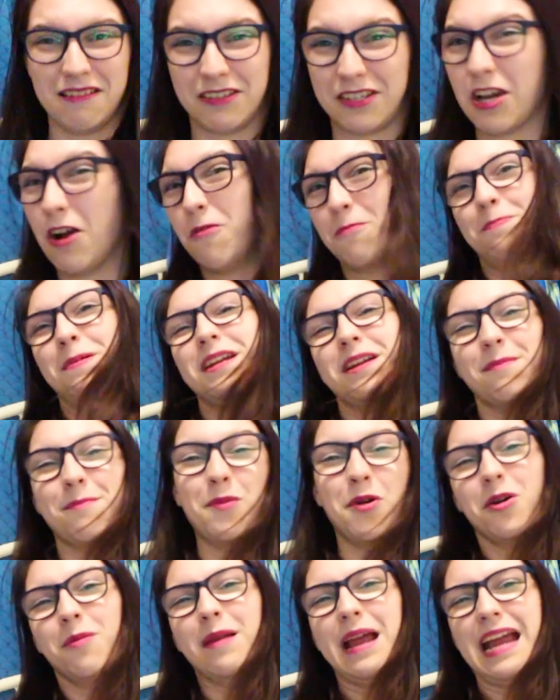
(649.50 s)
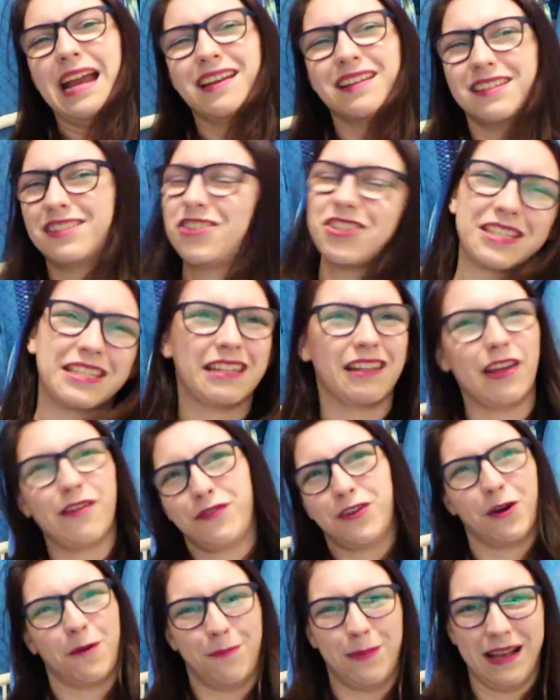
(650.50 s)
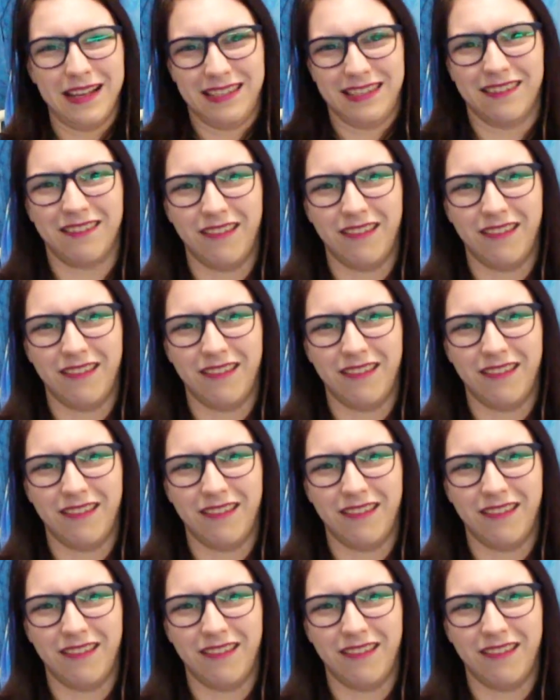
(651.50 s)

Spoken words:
Go be a mermaid. Just live your best